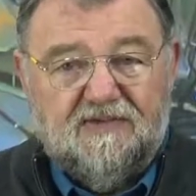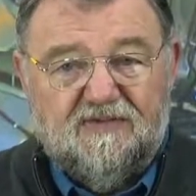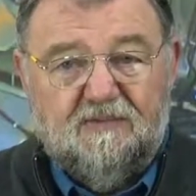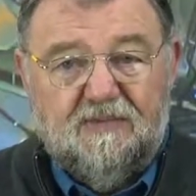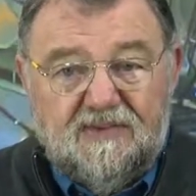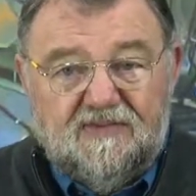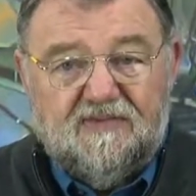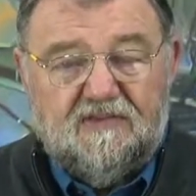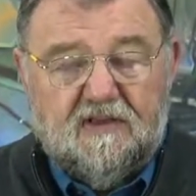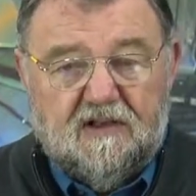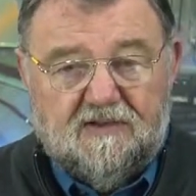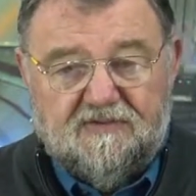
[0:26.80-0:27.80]
How you
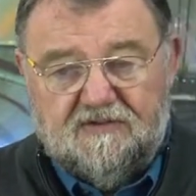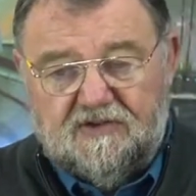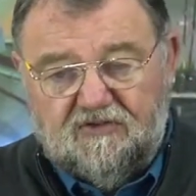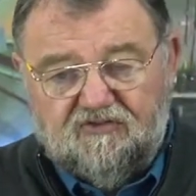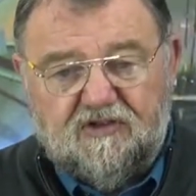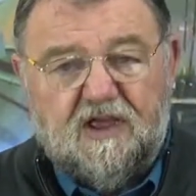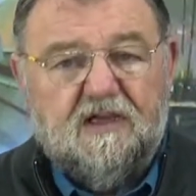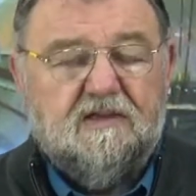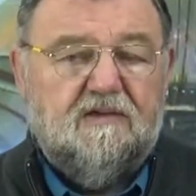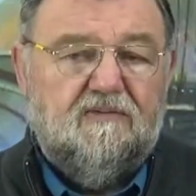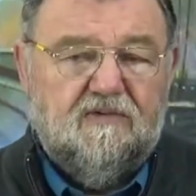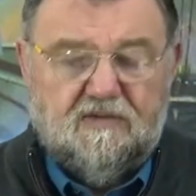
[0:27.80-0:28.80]
measure the thickness of
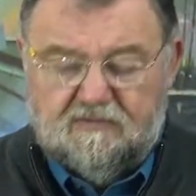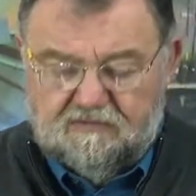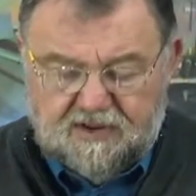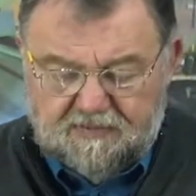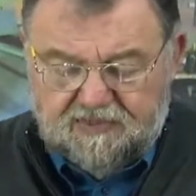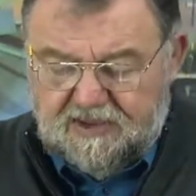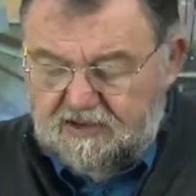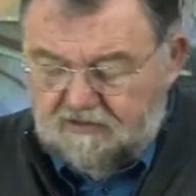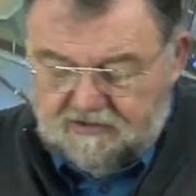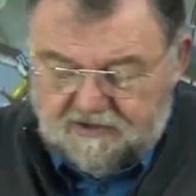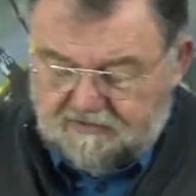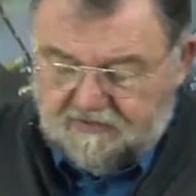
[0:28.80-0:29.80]
something like the thickness of
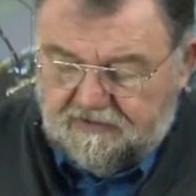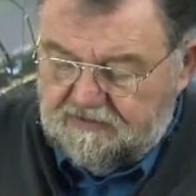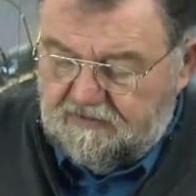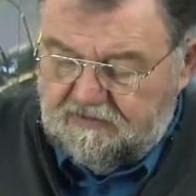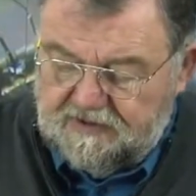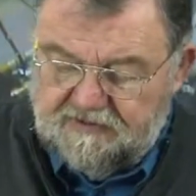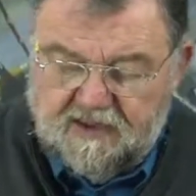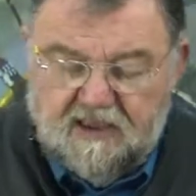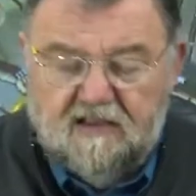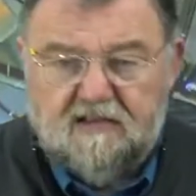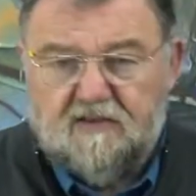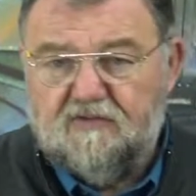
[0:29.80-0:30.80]
paper or whatever,
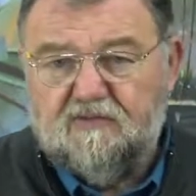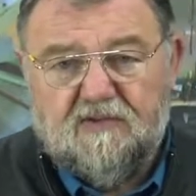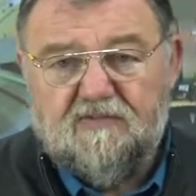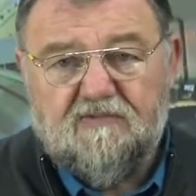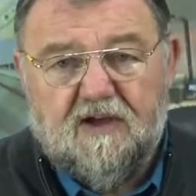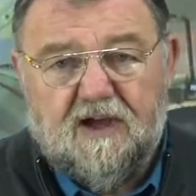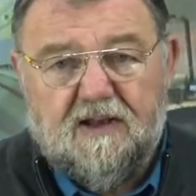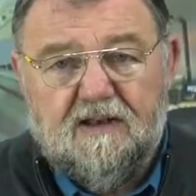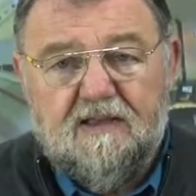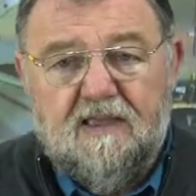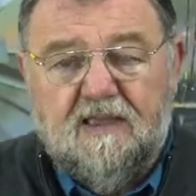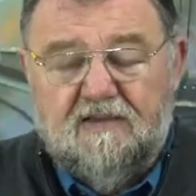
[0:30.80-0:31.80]
we all know.
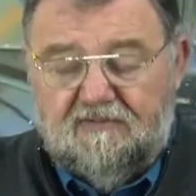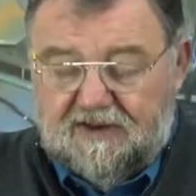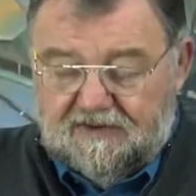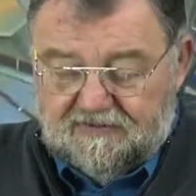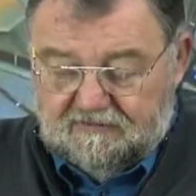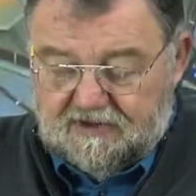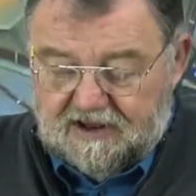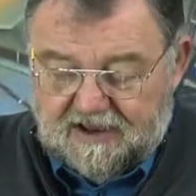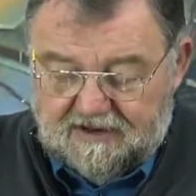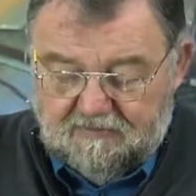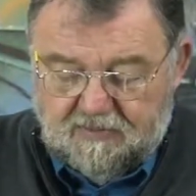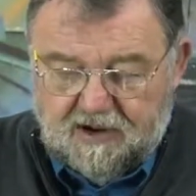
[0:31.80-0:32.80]
This is when it
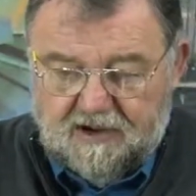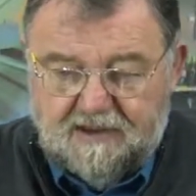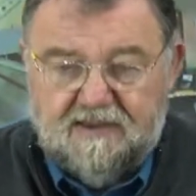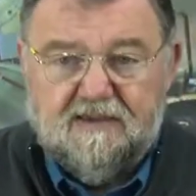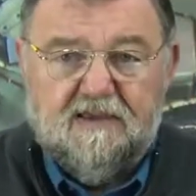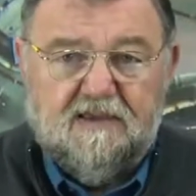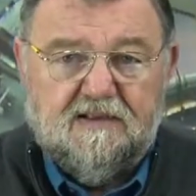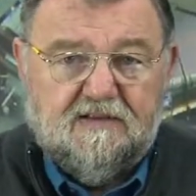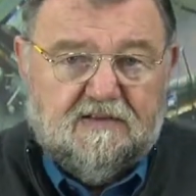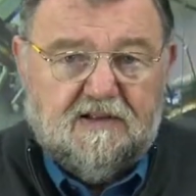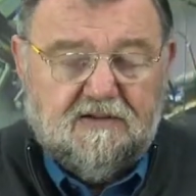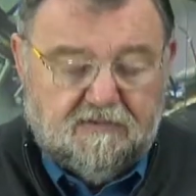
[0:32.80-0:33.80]
is in small
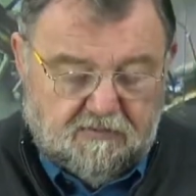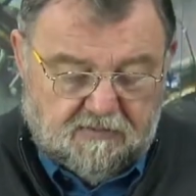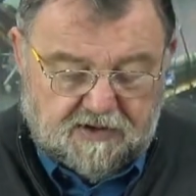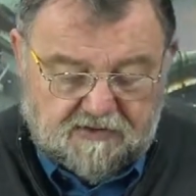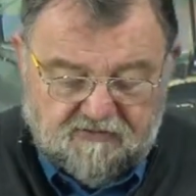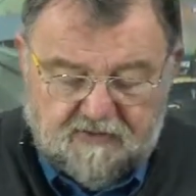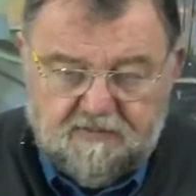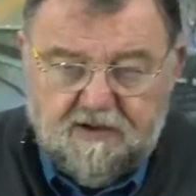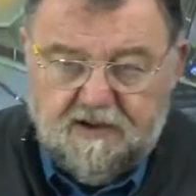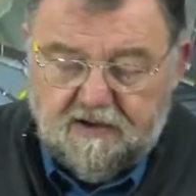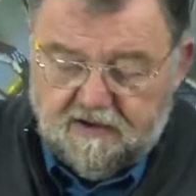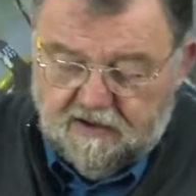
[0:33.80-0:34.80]
areas, you just take a
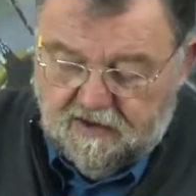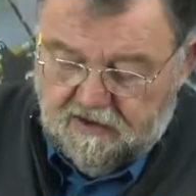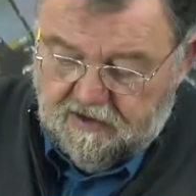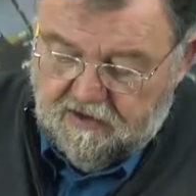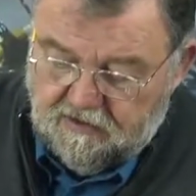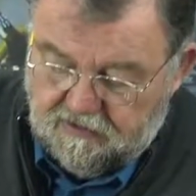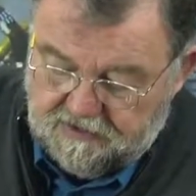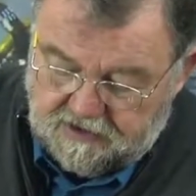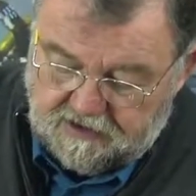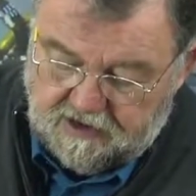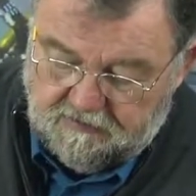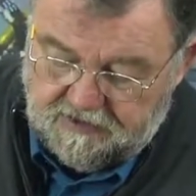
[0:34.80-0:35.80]
caliper gauge
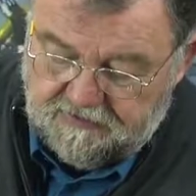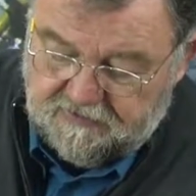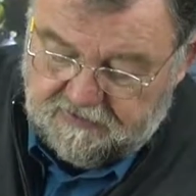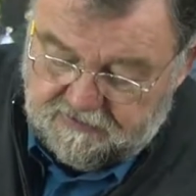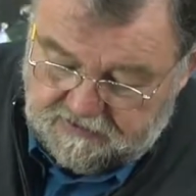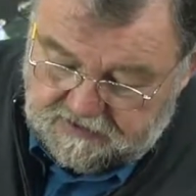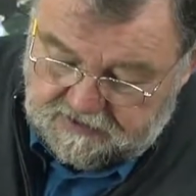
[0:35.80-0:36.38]
and to measure the